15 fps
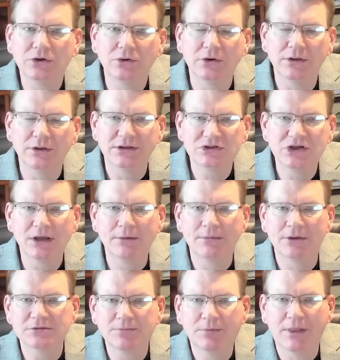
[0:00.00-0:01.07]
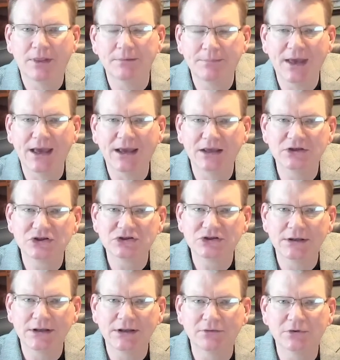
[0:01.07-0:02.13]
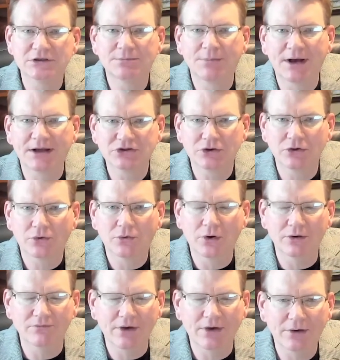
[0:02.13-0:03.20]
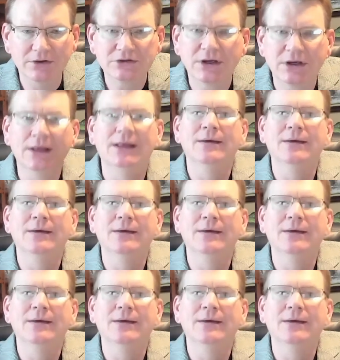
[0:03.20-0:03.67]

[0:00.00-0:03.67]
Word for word: due to these stimulus packages in response to the coronavirus.